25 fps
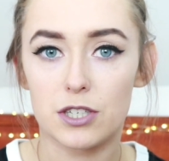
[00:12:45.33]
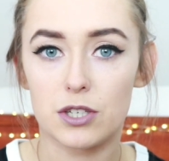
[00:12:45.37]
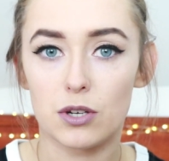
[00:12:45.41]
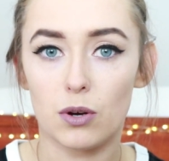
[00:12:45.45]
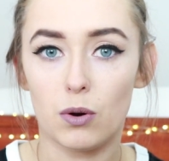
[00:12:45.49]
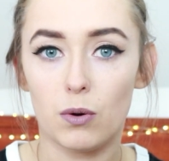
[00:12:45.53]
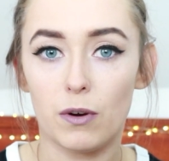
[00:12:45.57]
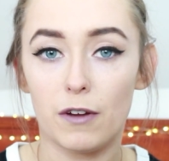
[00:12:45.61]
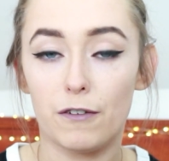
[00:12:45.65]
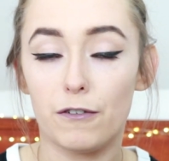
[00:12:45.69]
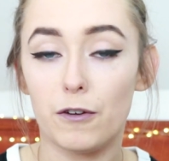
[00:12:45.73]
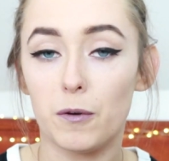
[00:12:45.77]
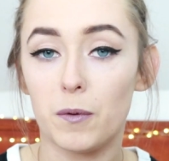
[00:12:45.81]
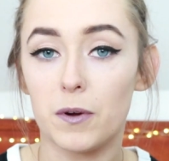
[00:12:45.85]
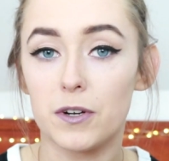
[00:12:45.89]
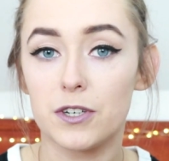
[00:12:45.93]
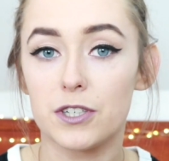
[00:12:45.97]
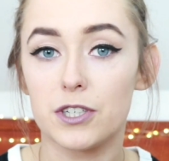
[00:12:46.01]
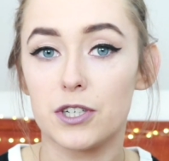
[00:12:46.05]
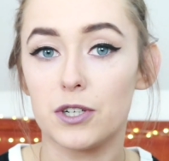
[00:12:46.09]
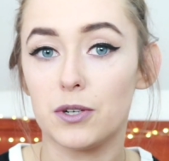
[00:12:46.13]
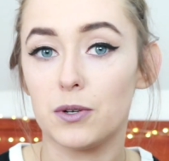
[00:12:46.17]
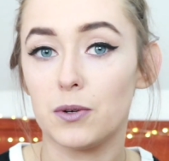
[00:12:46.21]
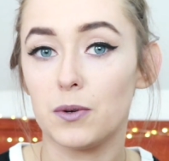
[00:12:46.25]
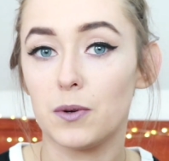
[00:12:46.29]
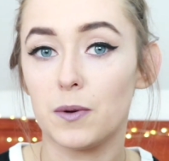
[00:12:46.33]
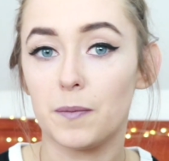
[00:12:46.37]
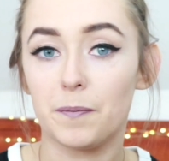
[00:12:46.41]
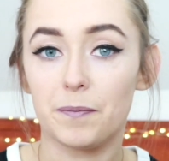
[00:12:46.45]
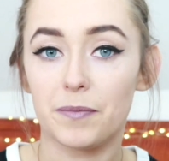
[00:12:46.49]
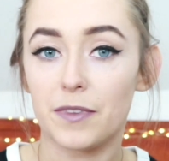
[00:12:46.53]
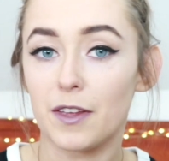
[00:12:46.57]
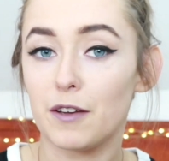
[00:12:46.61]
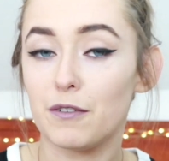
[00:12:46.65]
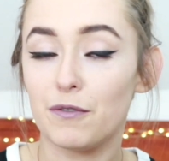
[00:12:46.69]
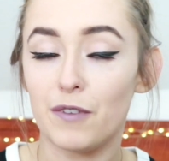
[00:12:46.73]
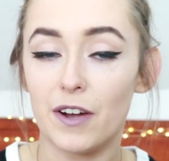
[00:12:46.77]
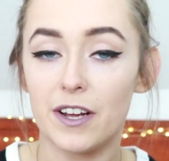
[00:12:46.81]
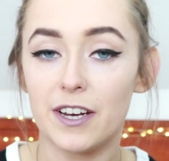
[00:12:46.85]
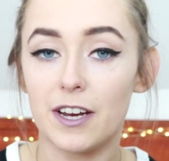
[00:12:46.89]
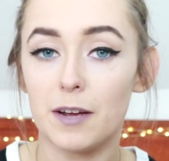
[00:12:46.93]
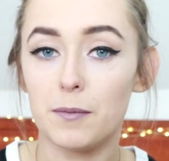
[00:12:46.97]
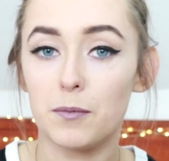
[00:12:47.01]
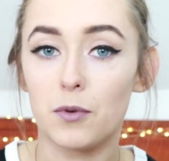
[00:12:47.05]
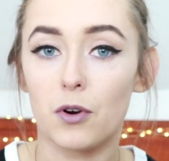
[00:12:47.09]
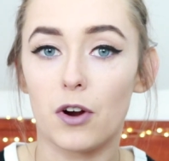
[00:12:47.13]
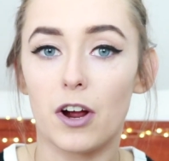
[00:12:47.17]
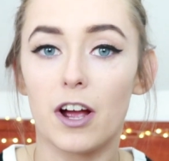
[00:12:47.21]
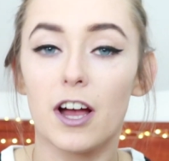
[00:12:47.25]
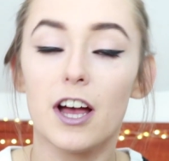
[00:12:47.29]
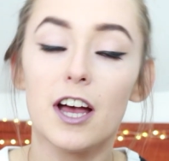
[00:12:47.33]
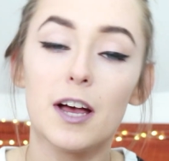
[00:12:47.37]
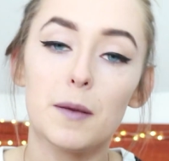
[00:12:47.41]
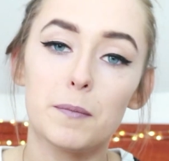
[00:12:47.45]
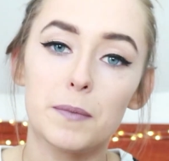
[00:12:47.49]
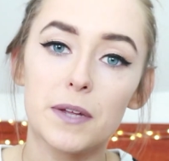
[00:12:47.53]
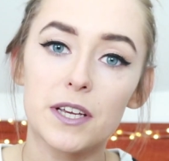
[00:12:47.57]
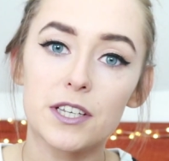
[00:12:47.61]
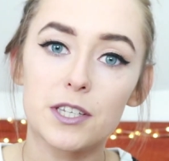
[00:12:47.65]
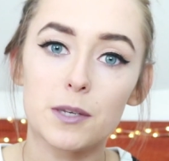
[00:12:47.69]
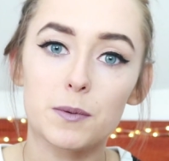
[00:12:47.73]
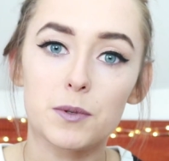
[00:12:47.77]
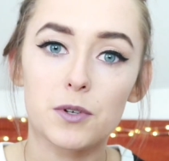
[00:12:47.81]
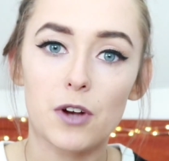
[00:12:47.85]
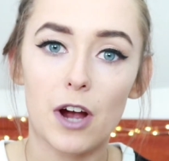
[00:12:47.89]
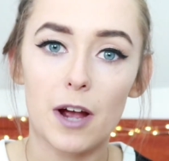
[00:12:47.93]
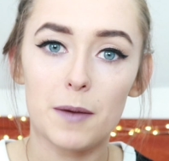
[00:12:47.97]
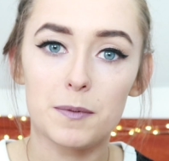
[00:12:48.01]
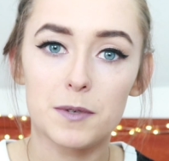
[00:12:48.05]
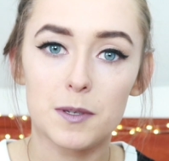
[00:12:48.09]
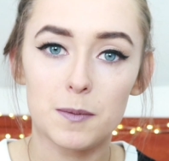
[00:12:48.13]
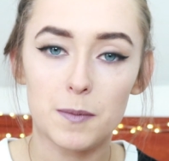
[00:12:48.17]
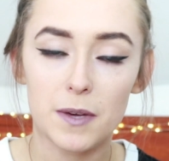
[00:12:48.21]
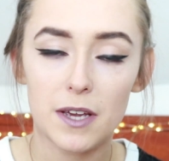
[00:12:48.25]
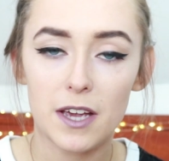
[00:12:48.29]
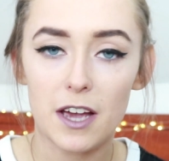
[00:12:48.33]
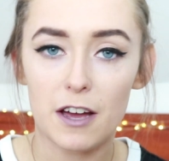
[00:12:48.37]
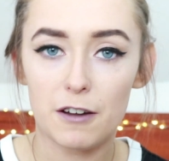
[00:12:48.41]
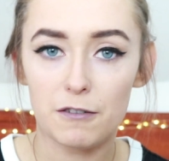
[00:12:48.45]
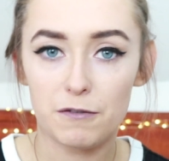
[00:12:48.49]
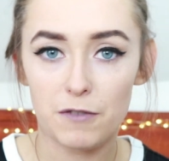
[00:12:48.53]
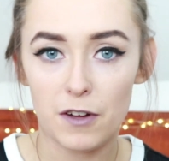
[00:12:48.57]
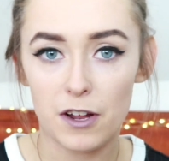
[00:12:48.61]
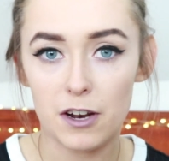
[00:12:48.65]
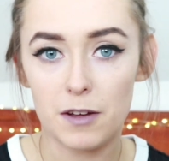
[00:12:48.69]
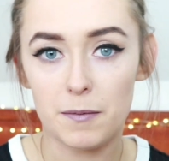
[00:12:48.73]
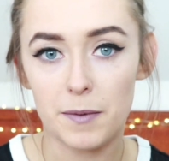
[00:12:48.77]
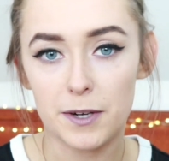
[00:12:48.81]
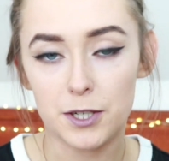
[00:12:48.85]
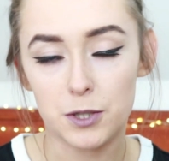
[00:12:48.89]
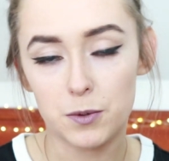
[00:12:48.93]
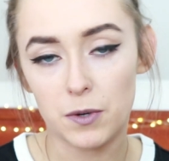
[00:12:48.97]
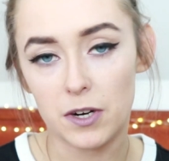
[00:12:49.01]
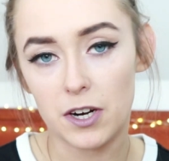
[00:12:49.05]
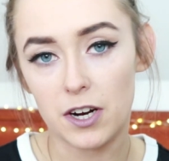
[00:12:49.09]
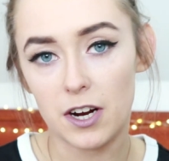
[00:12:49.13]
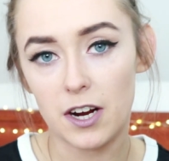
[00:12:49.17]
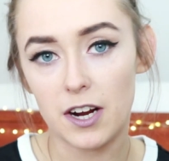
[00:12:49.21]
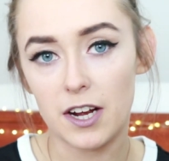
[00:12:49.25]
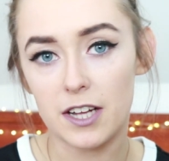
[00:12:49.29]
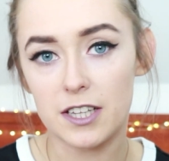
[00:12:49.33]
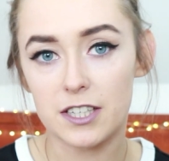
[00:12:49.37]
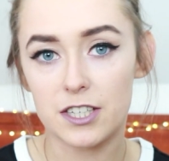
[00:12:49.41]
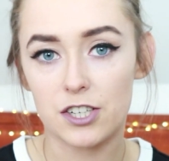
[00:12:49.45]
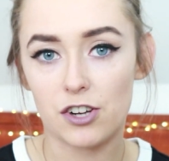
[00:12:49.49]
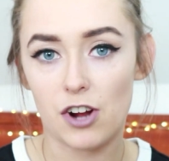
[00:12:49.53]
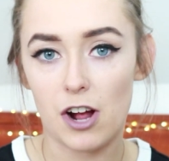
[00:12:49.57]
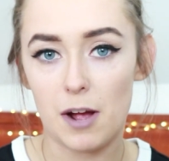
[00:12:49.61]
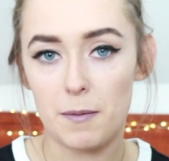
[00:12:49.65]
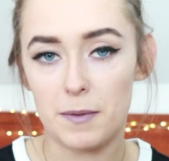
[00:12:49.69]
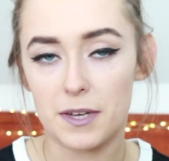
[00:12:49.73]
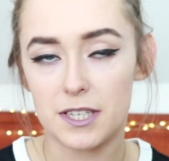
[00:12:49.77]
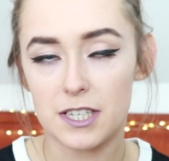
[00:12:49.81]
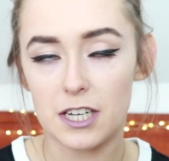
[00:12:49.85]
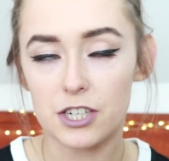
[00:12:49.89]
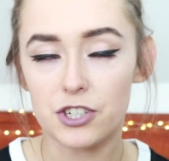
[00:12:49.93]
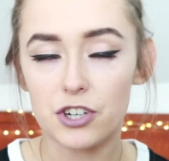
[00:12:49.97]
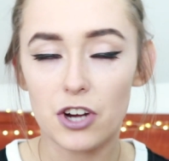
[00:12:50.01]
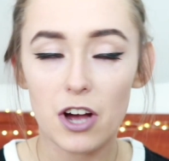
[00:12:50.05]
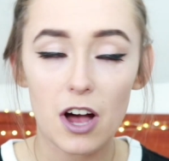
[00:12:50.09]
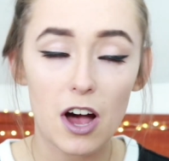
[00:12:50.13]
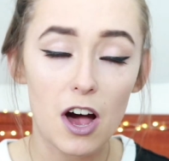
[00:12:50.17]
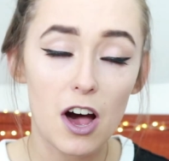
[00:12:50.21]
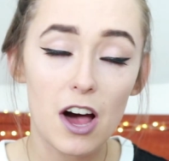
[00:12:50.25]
So if you want to find out more, please subscribe to me and follow my Twitter, Instagram, etc.